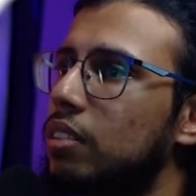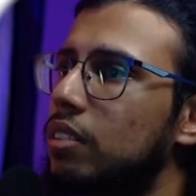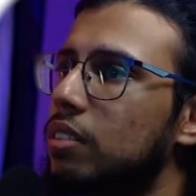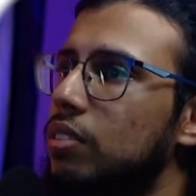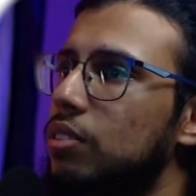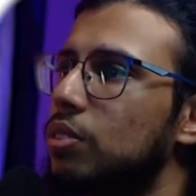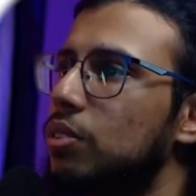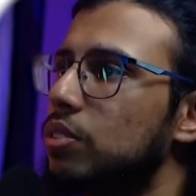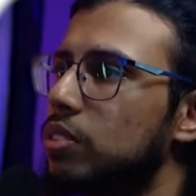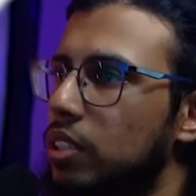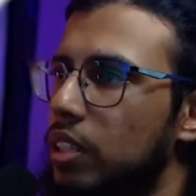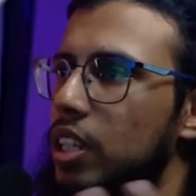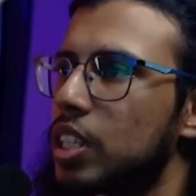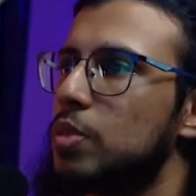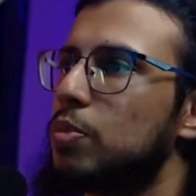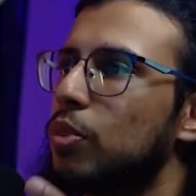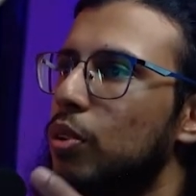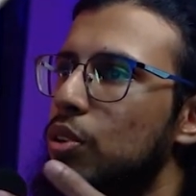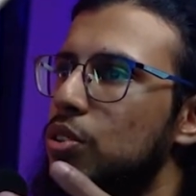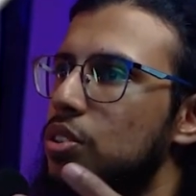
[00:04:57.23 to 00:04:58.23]
So it's an
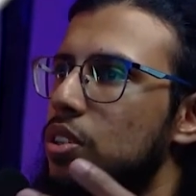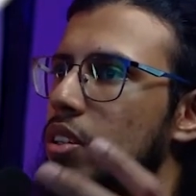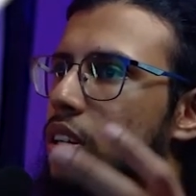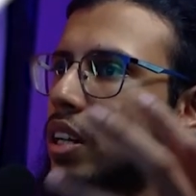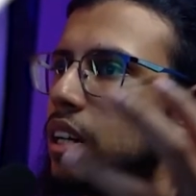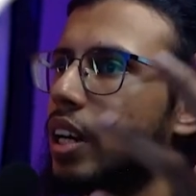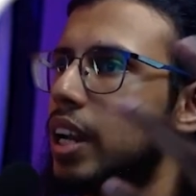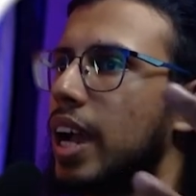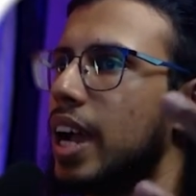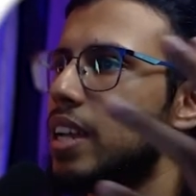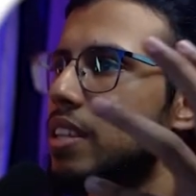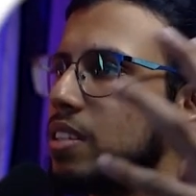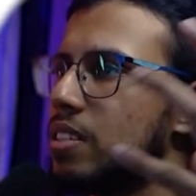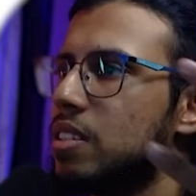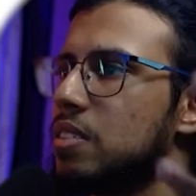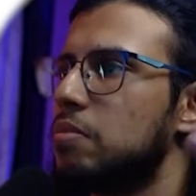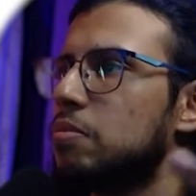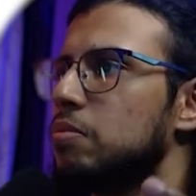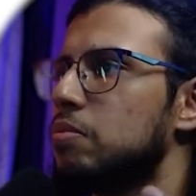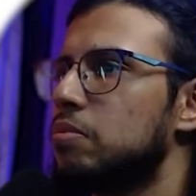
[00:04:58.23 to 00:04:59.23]
explosion and it has
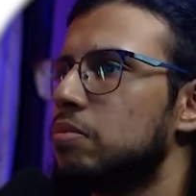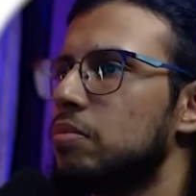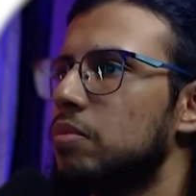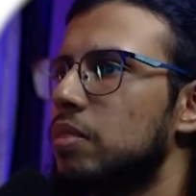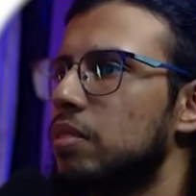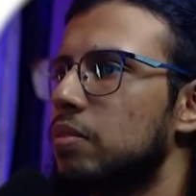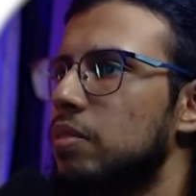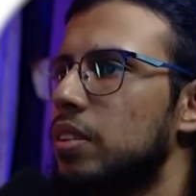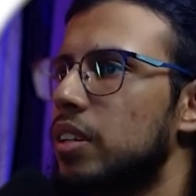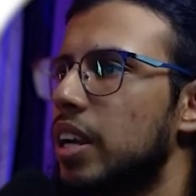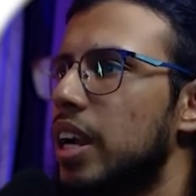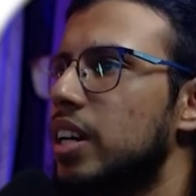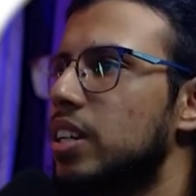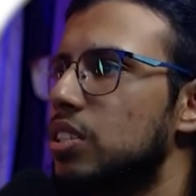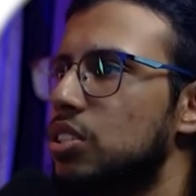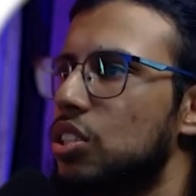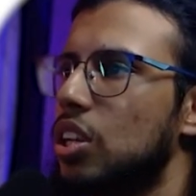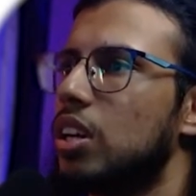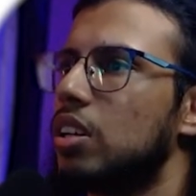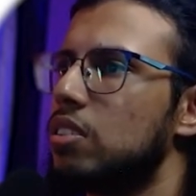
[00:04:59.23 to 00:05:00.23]
some red
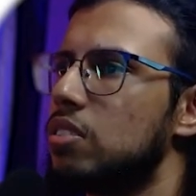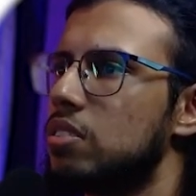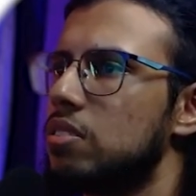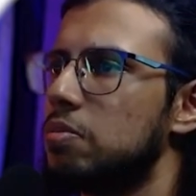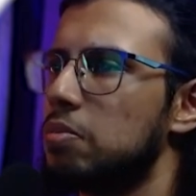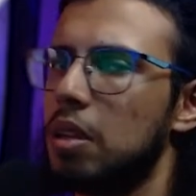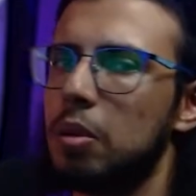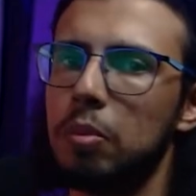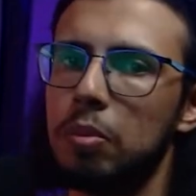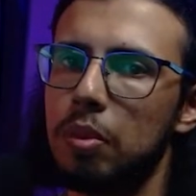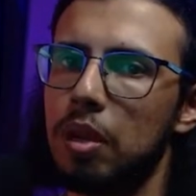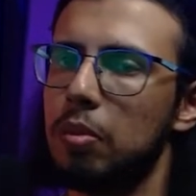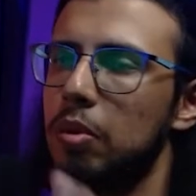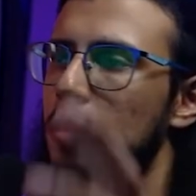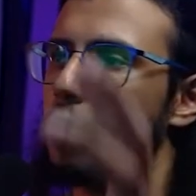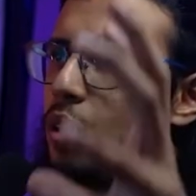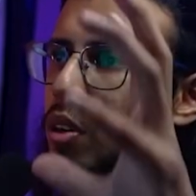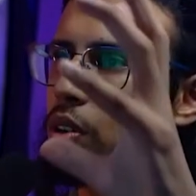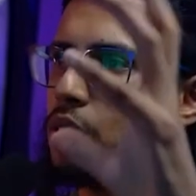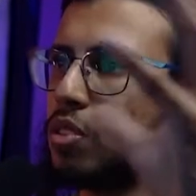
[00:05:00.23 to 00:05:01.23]
chunks, maybe
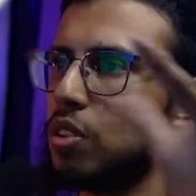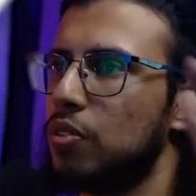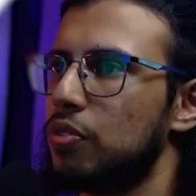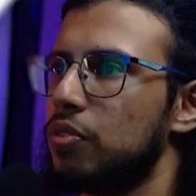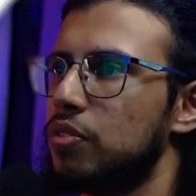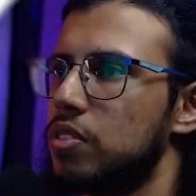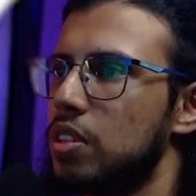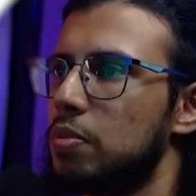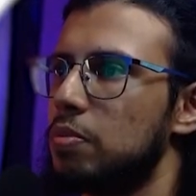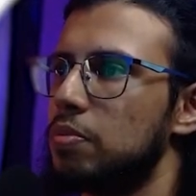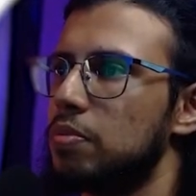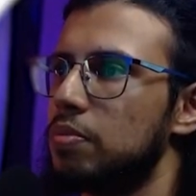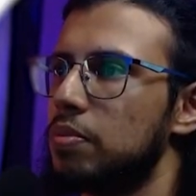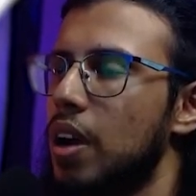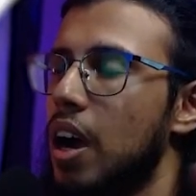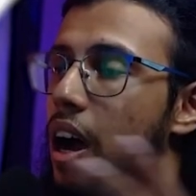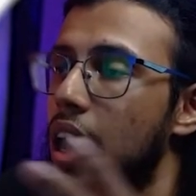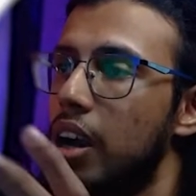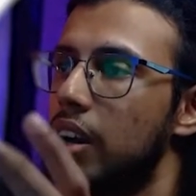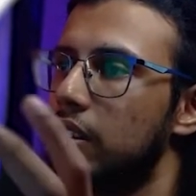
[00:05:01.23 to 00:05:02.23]
because of some
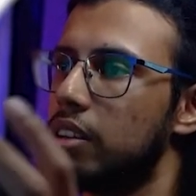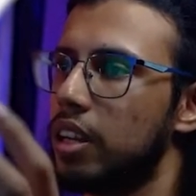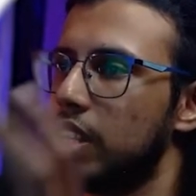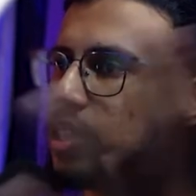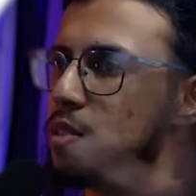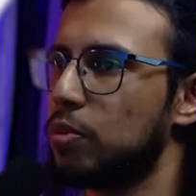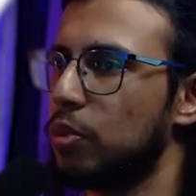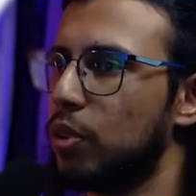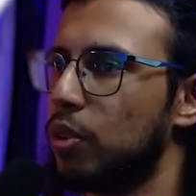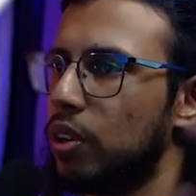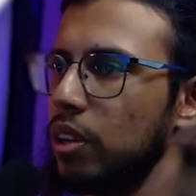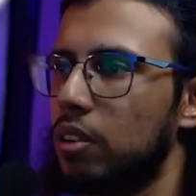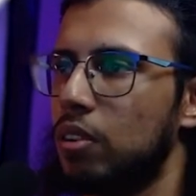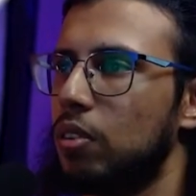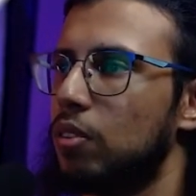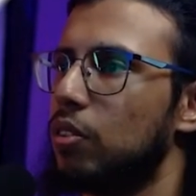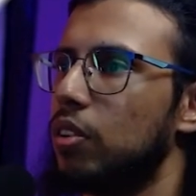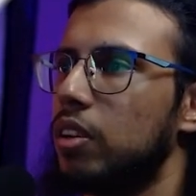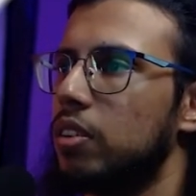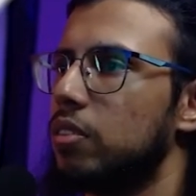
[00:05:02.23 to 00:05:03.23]
heart exploding
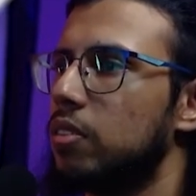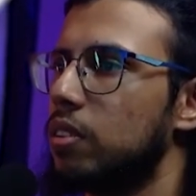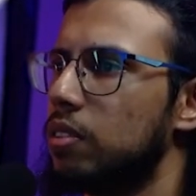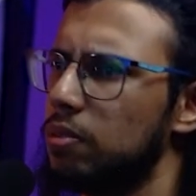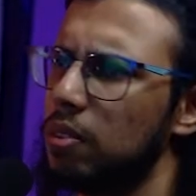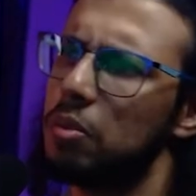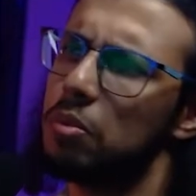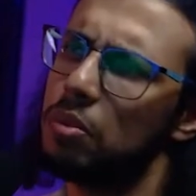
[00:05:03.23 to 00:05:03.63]
or whatever. I